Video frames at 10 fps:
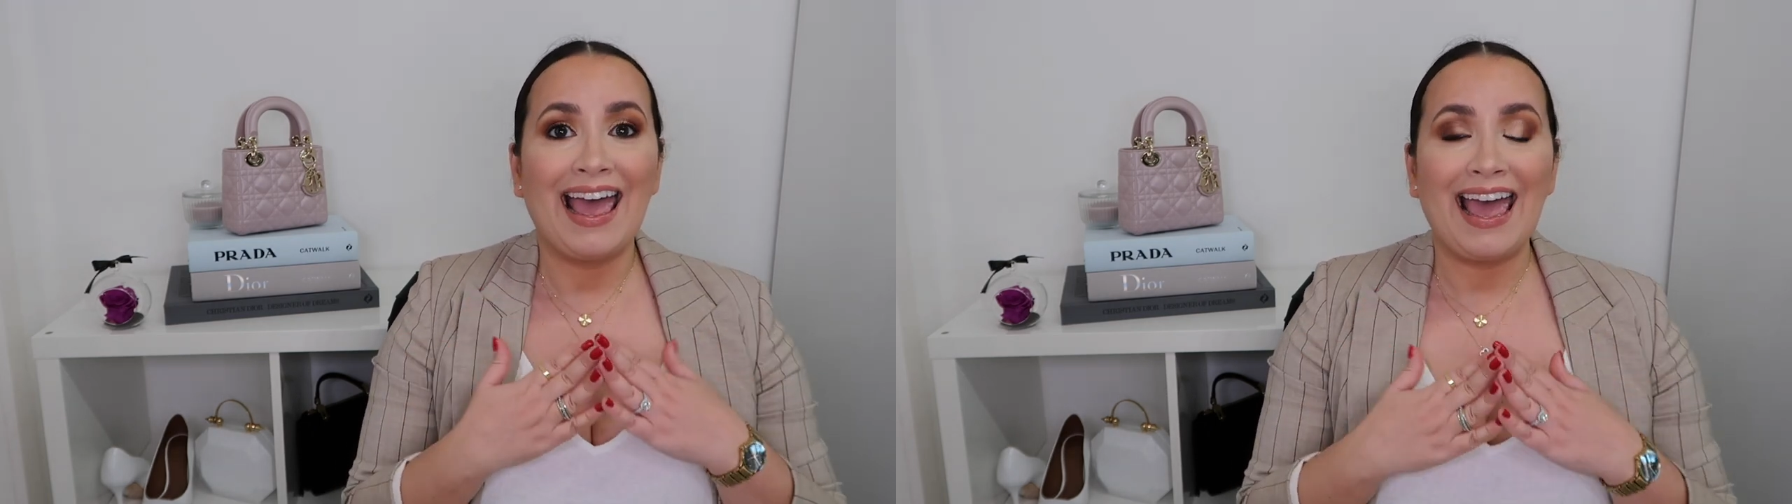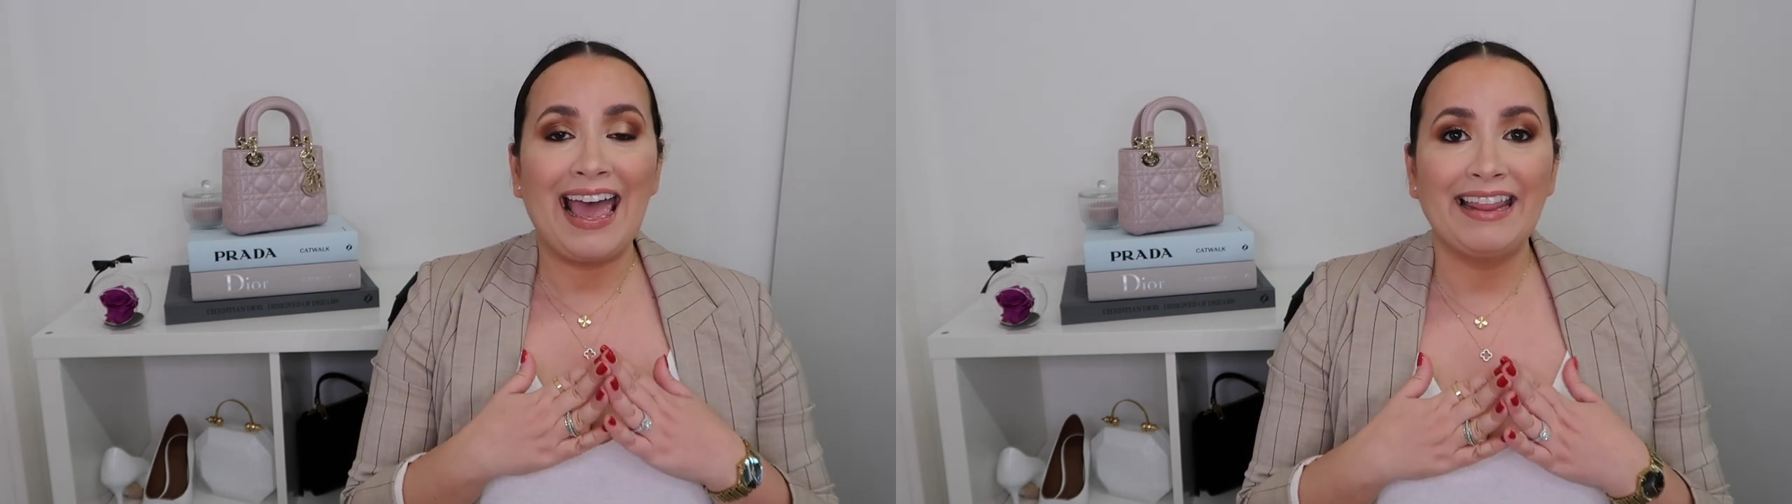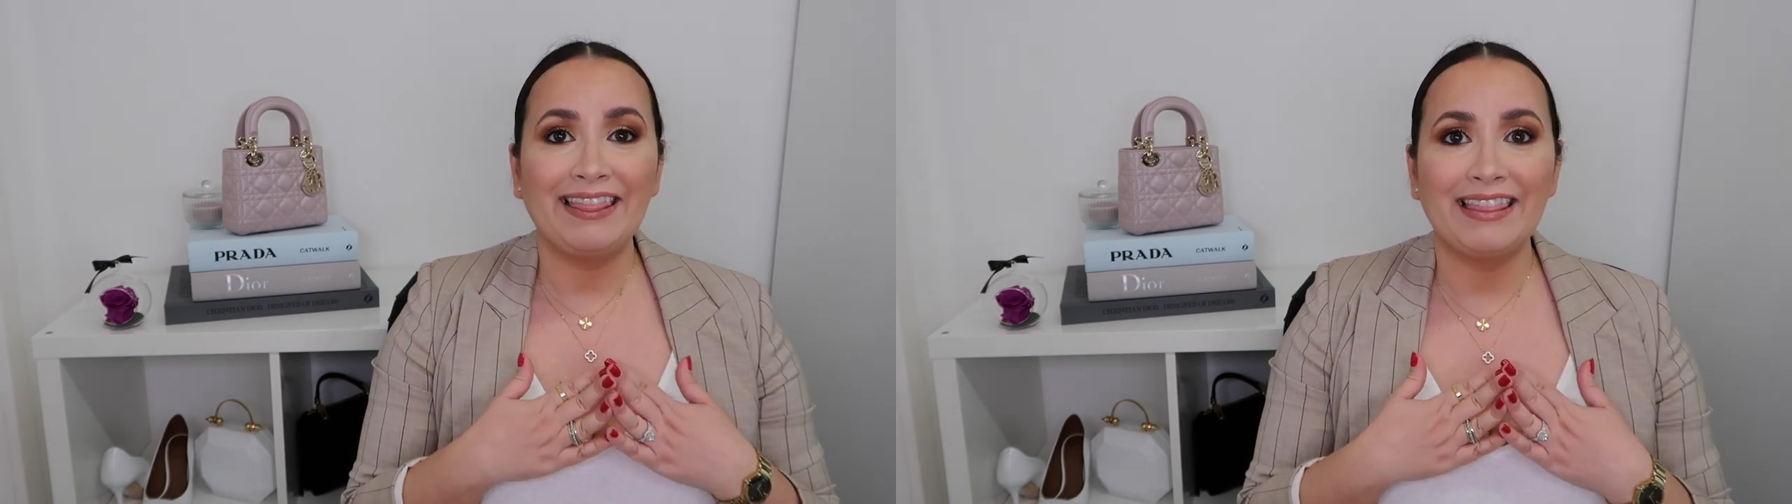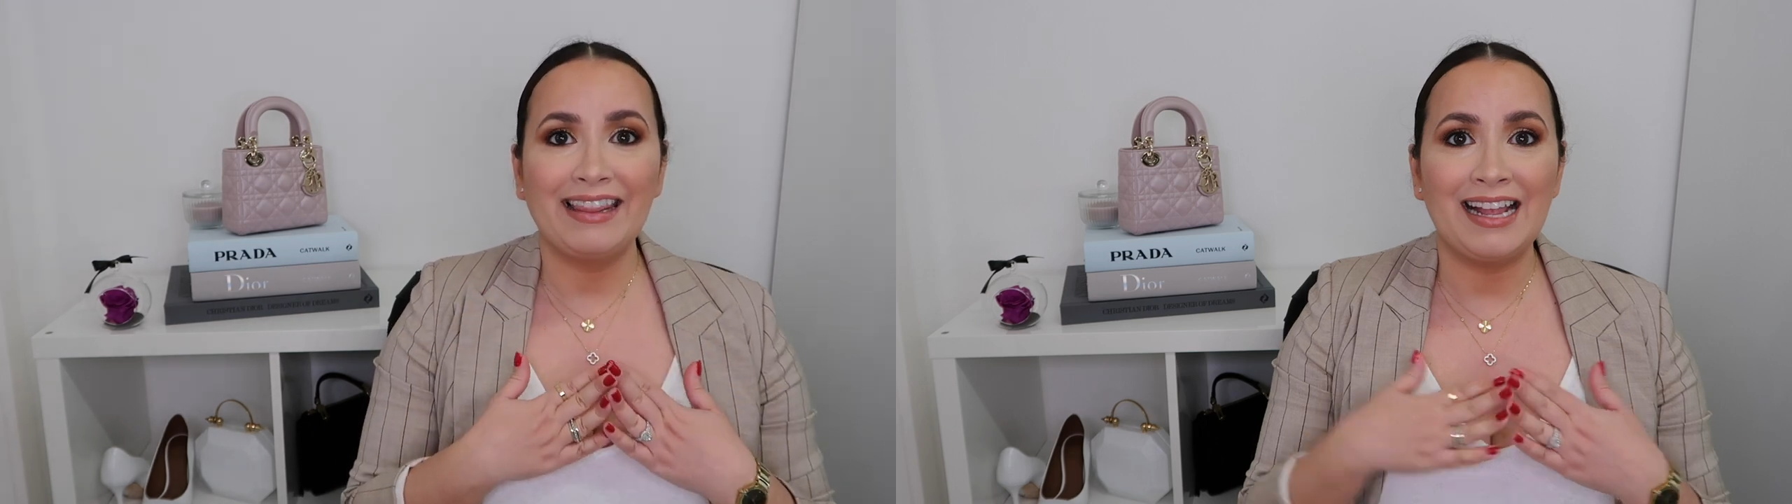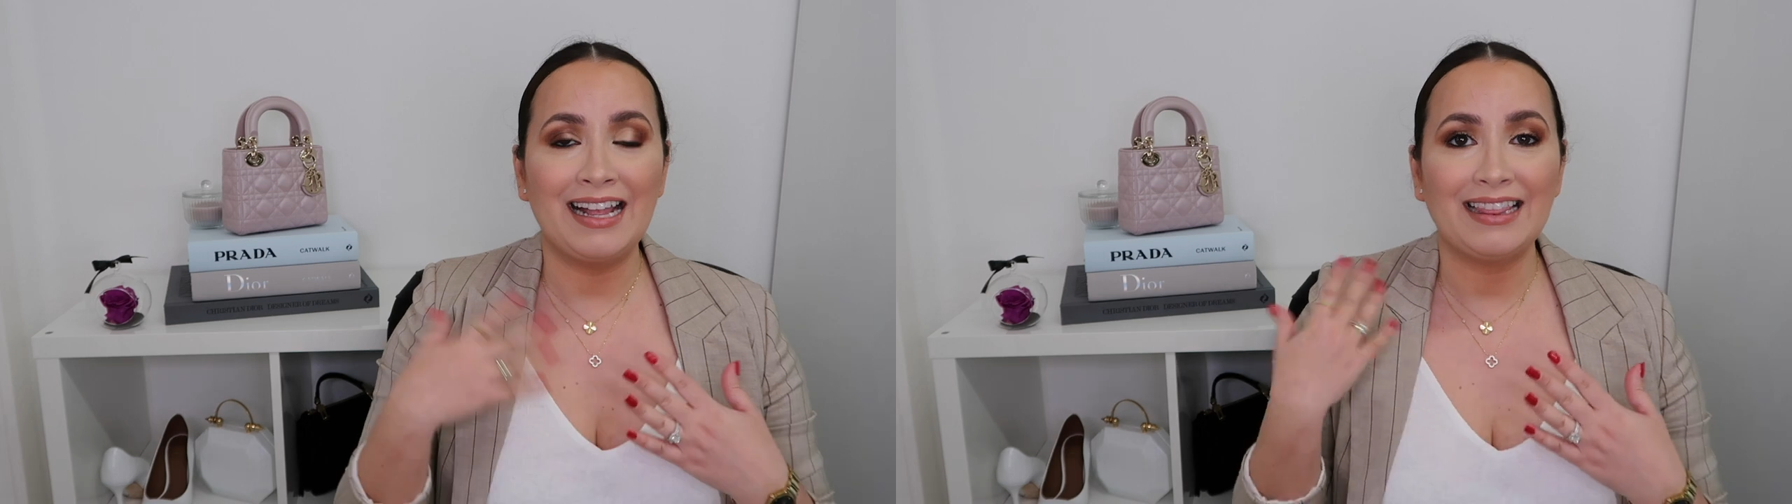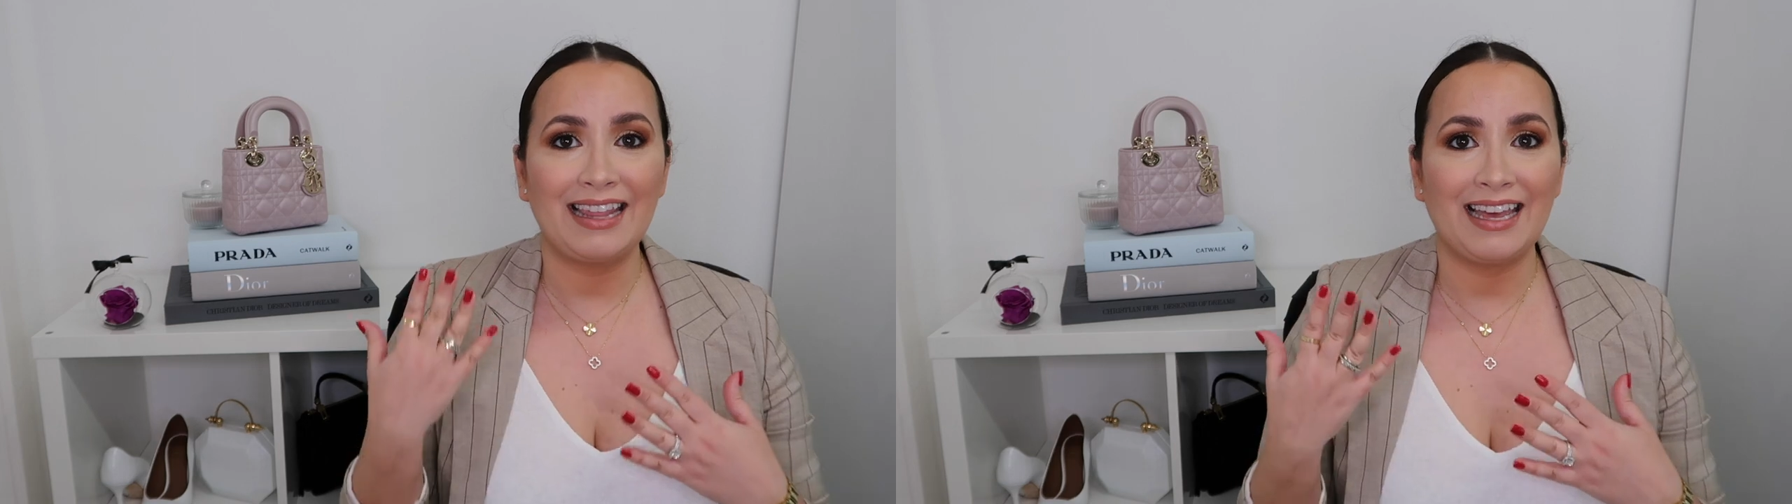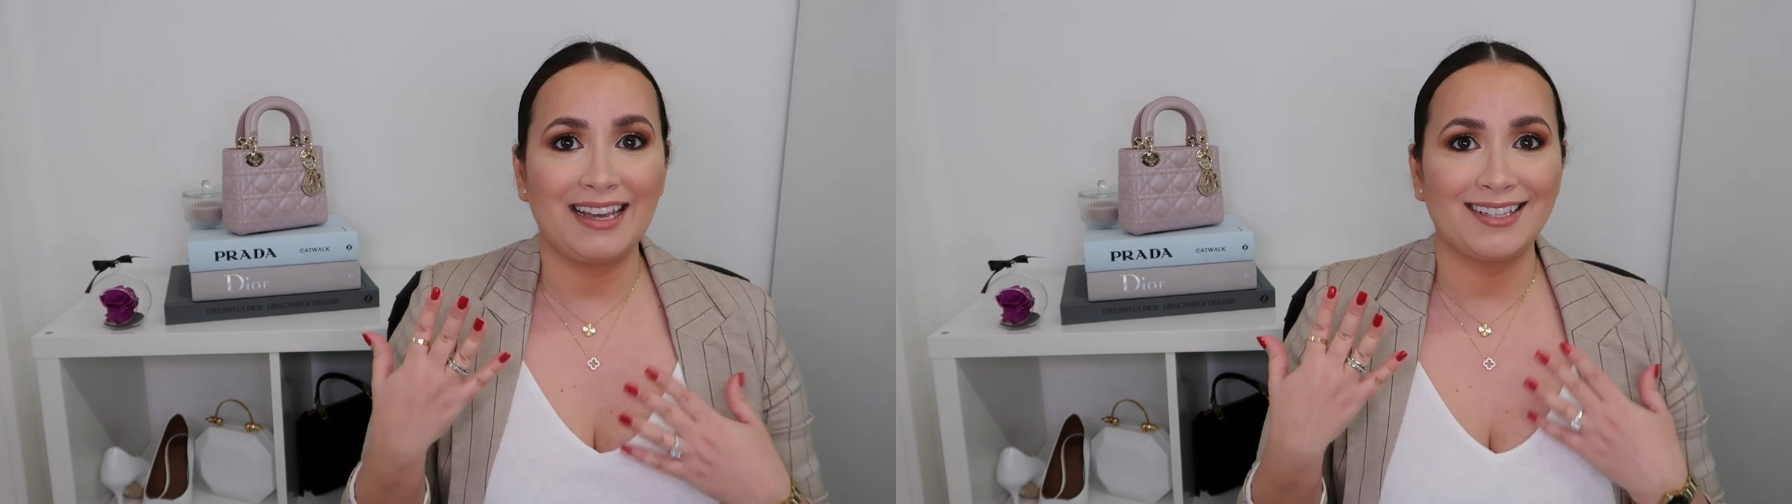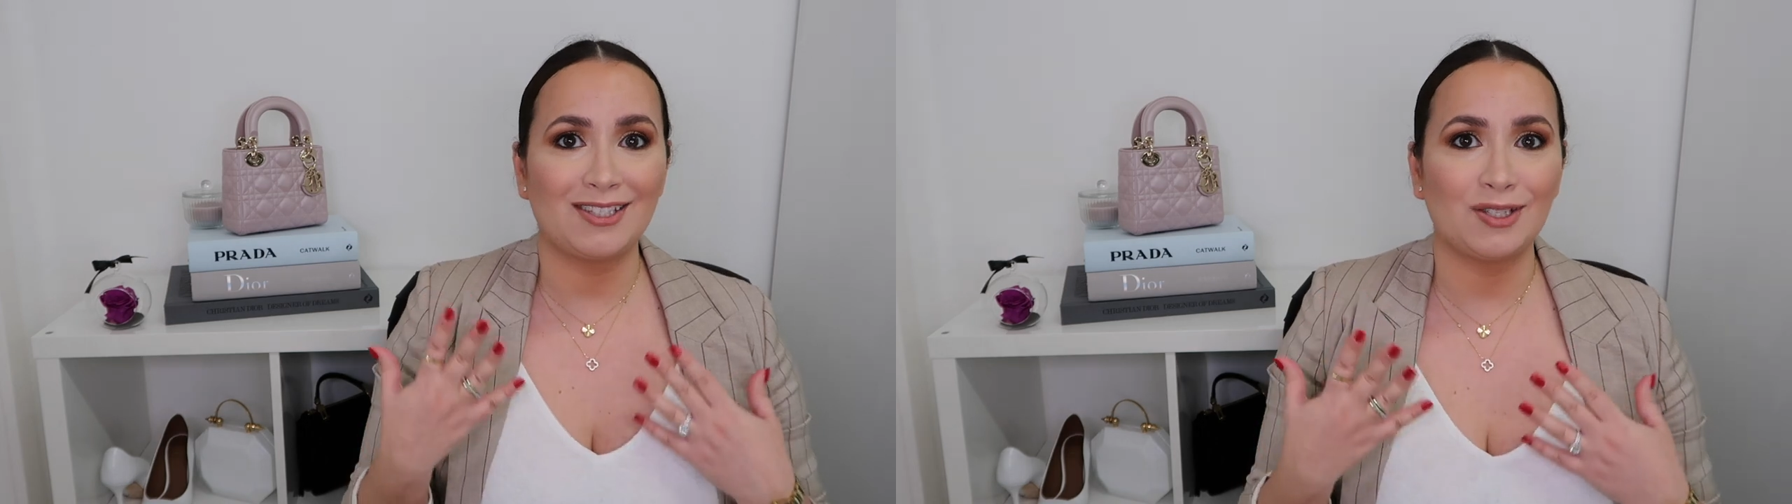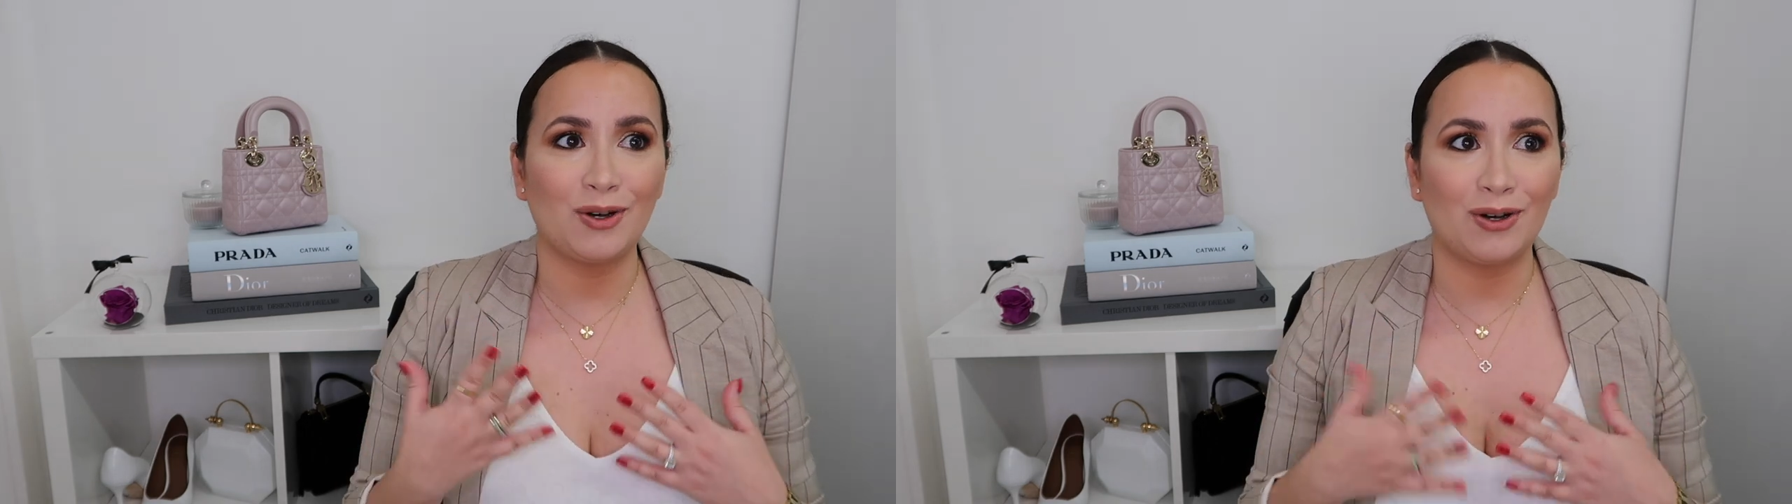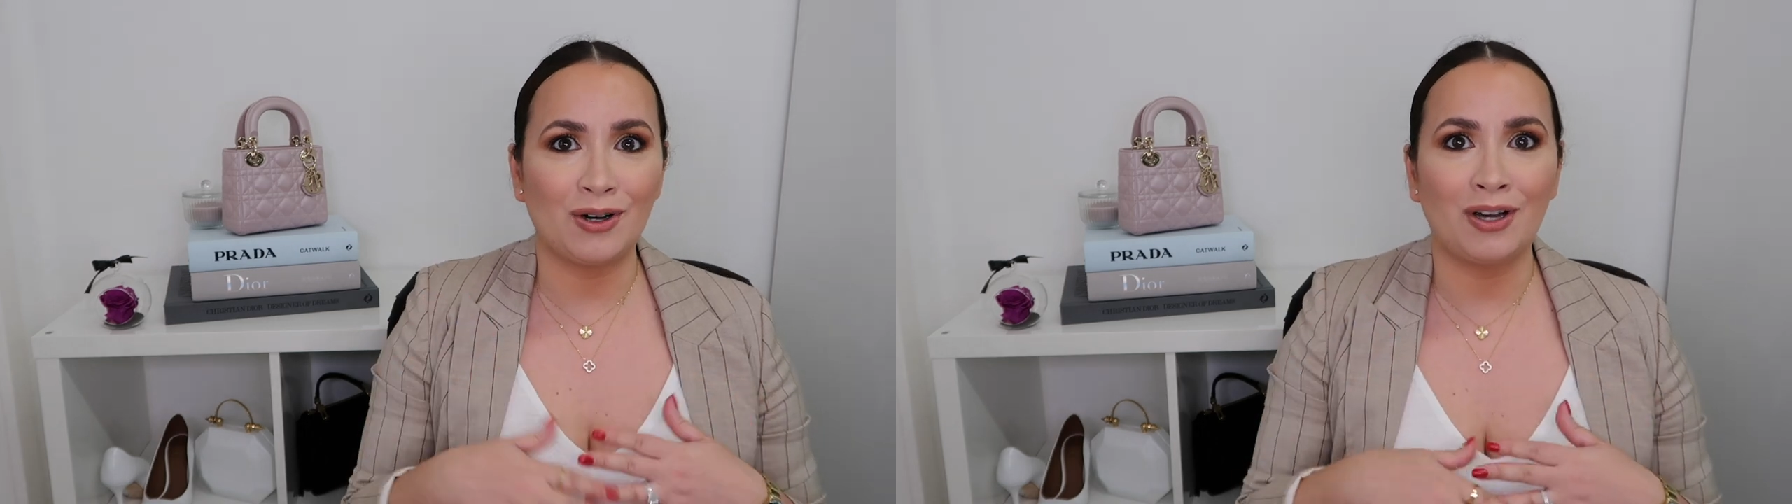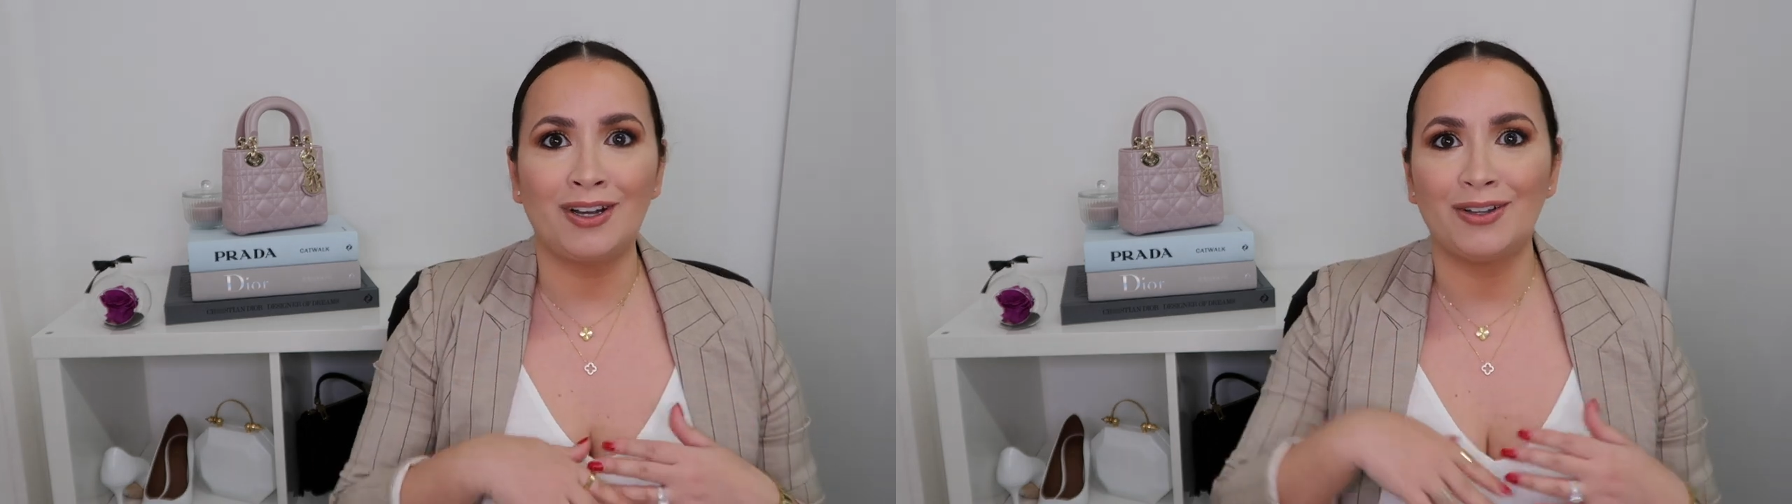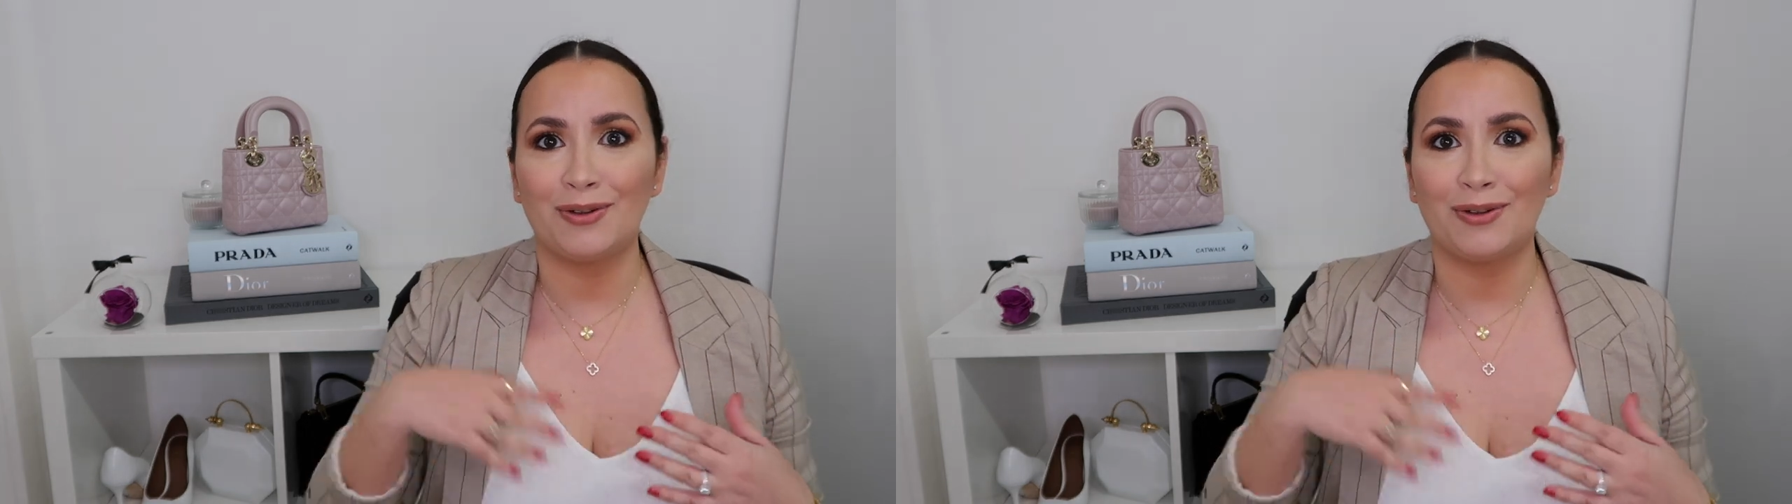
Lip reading: and then I saw